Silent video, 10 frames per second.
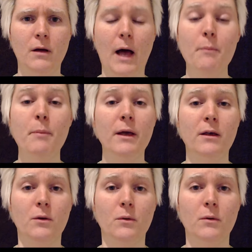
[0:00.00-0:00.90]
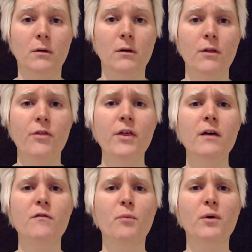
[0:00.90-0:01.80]
I beg you, think
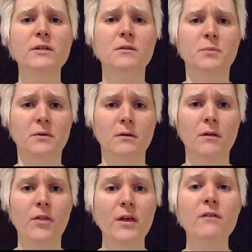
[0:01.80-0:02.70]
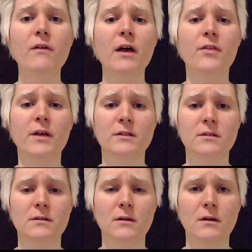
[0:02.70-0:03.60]
of principle, think of
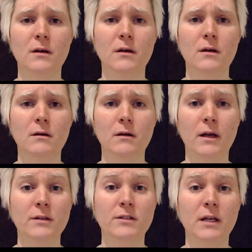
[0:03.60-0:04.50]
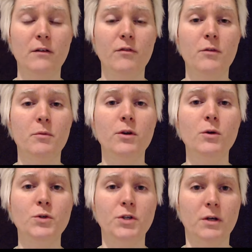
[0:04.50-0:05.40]
ethics, instead of the
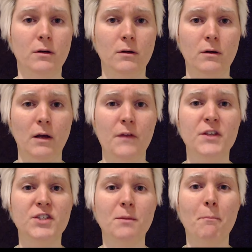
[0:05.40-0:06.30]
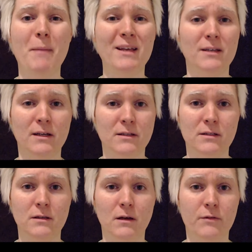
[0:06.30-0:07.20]
minutiae and the
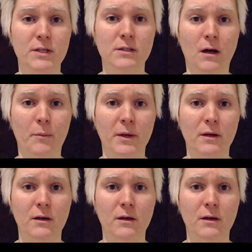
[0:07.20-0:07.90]
semantics of this topic.